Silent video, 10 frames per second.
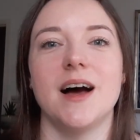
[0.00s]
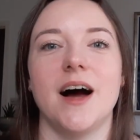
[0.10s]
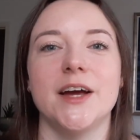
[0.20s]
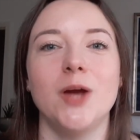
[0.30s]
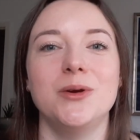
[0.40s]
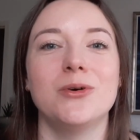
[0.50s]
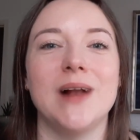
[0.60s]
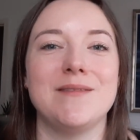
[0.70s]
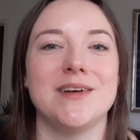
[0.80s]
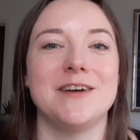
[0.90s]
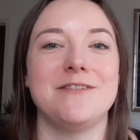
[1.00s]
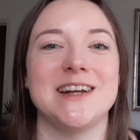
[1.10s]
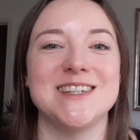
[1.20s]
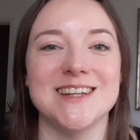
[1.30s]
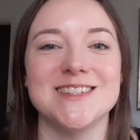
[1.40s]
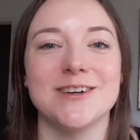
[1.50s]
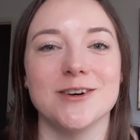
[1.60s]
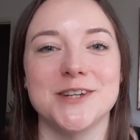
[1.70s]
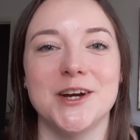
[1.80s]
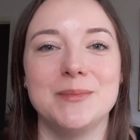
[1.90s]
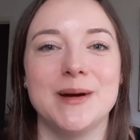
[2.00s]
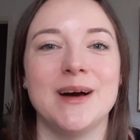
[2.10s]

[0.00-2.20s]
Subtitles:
I hope you all have a fantastic October.